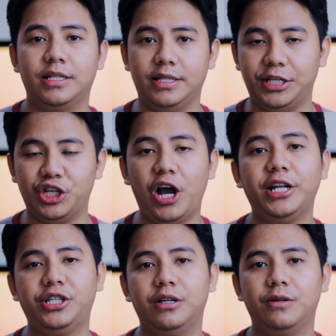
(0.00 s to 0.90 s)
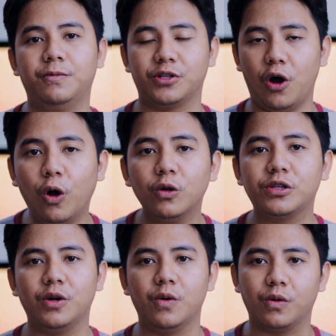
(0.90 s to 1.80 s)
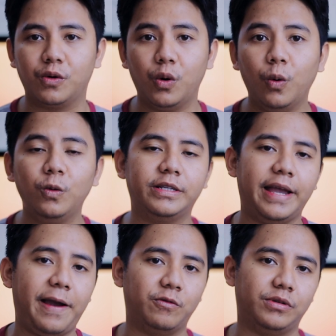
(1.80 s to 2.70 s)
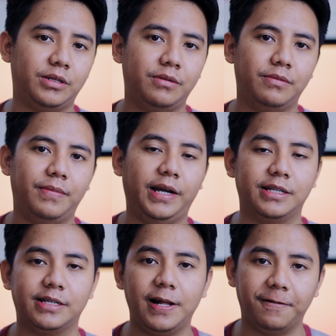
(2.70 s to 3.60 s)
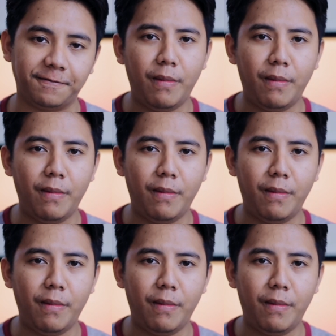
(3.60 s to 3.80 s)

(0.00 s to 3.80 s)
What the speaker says: the charger was also cooled down by itself.